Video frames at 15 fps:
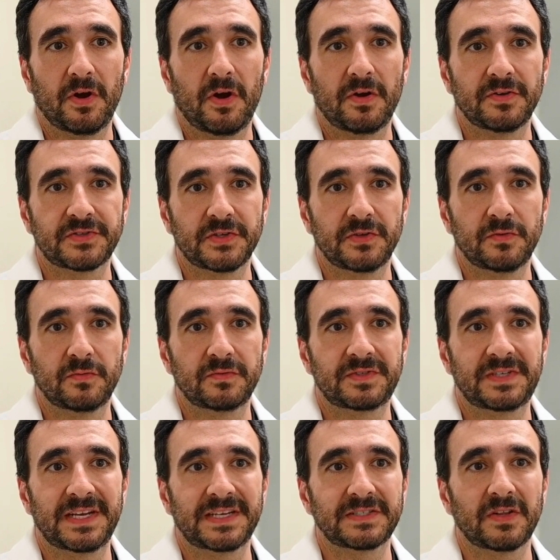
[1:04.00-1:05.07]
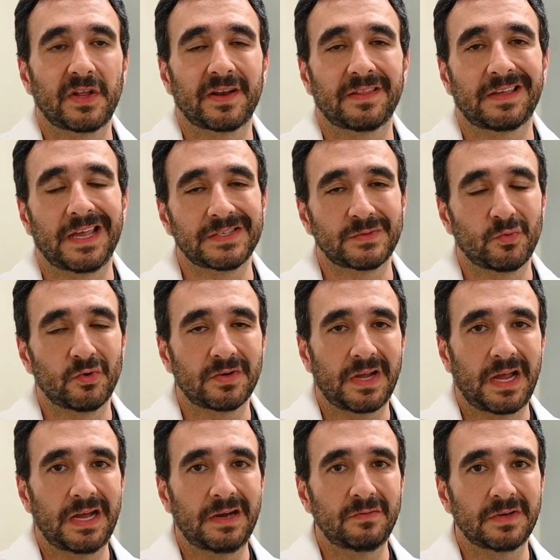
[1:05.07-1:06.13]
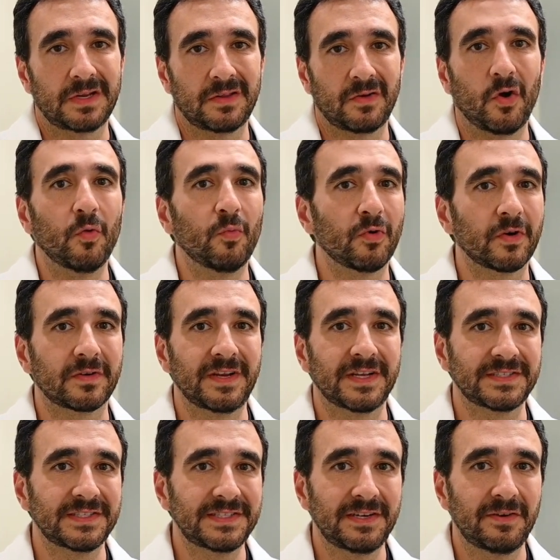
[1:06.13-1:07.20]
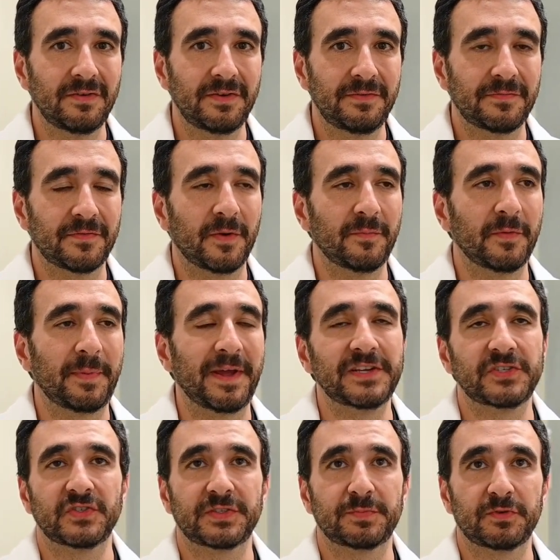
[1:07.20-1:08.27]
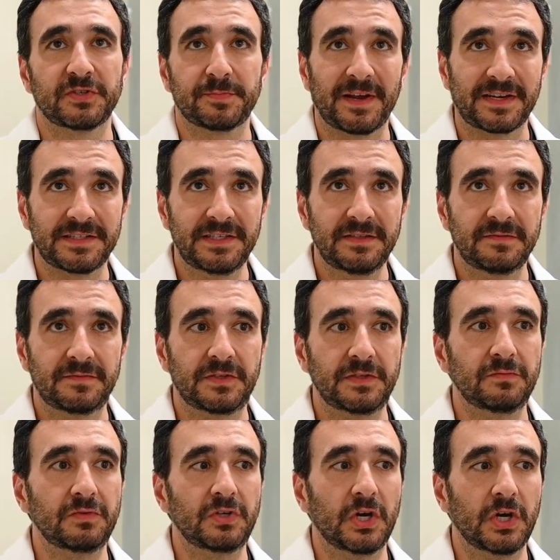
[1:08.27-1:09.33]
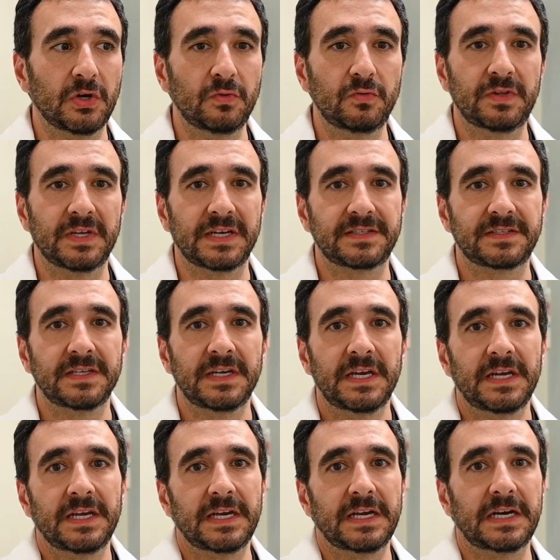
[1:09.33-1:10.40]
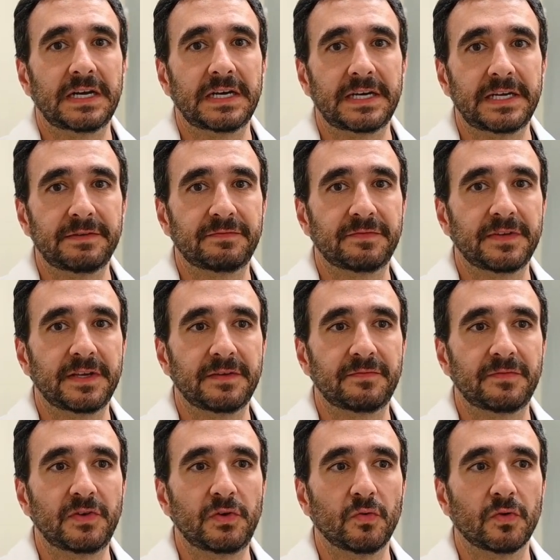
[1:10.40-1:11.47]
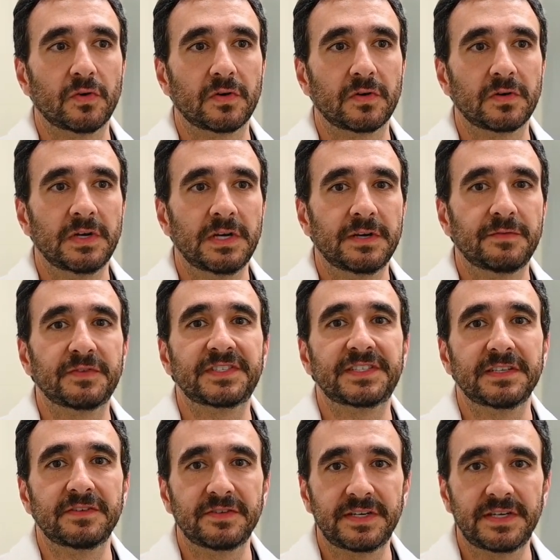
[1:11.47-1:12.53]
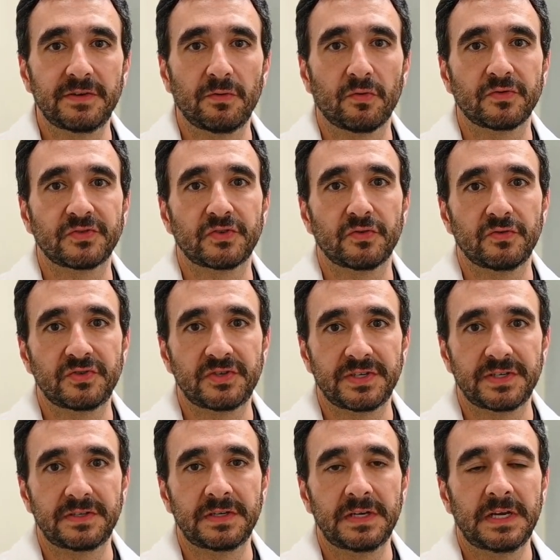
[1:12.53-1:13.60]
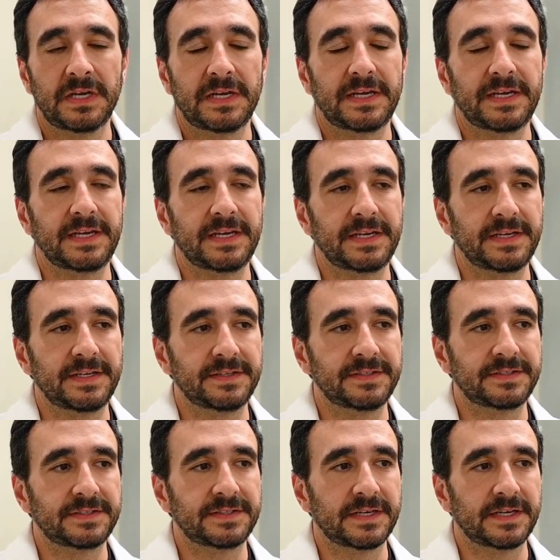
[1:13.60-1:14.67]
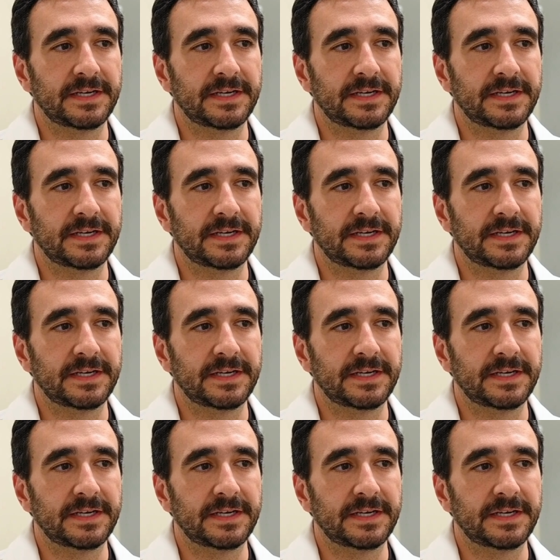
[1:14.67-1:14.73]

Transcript: also takes a lot of the guesswork out and the homework necessary from the patient's perspective. You know that if your facility or surgeon is